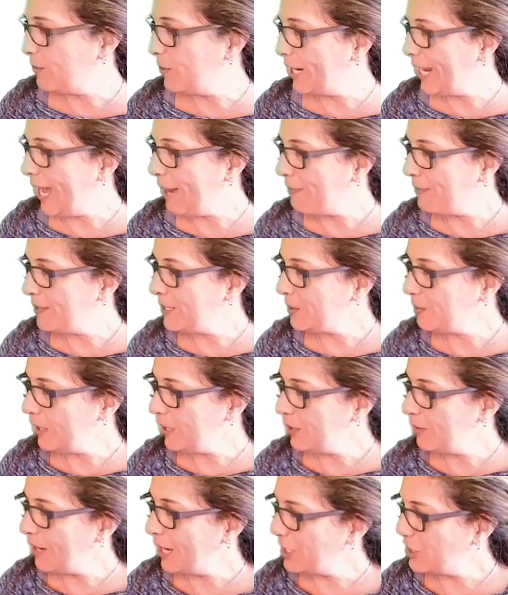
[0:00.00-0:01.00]
happens
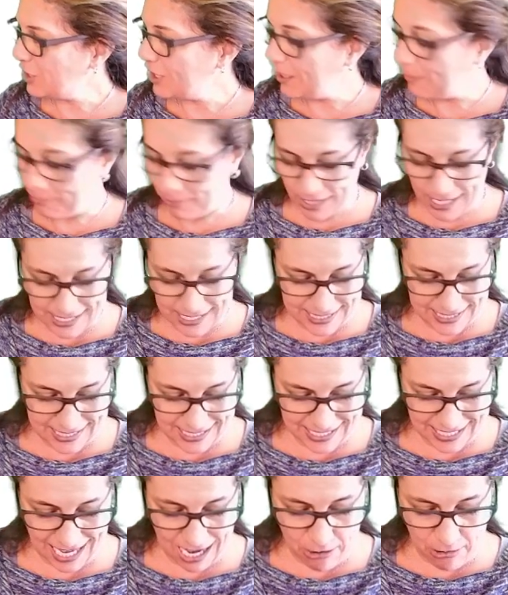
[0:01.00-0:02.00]
when you actually press the
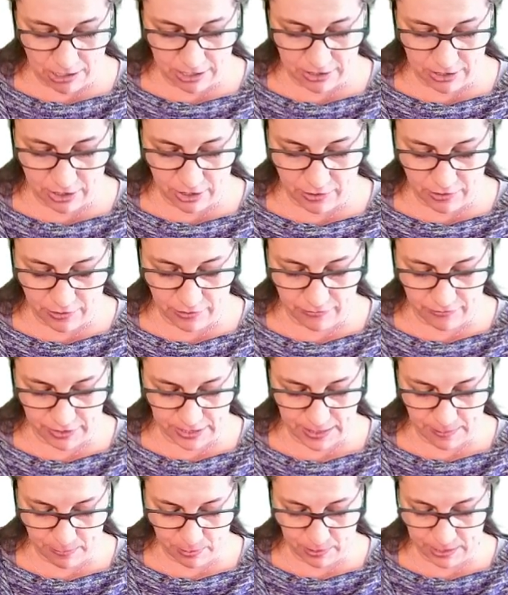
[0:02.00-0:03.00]
character, for
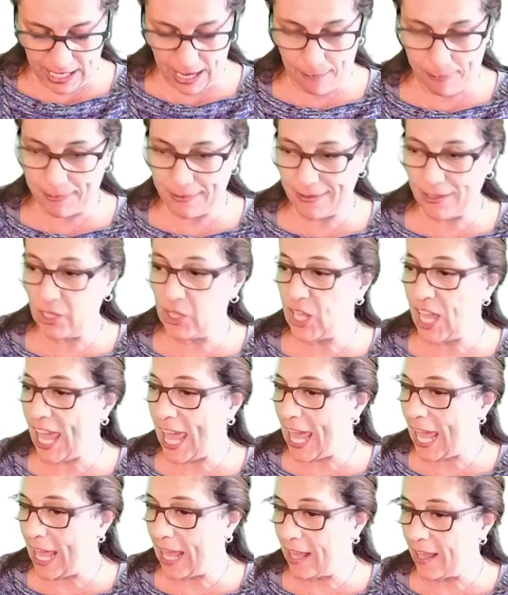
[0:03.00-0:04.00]
example, capital
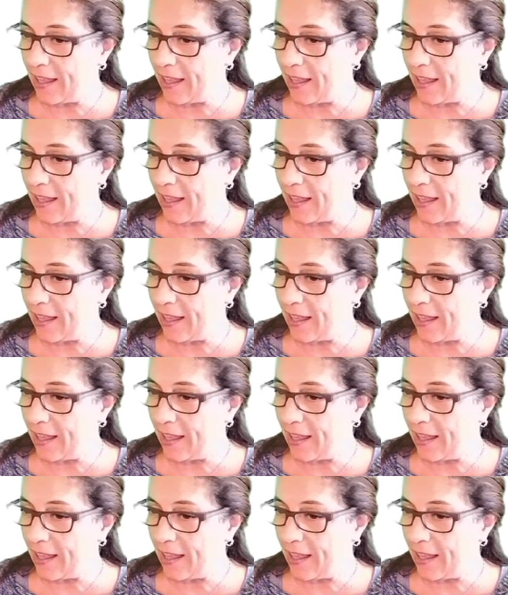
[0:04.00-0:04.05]
A?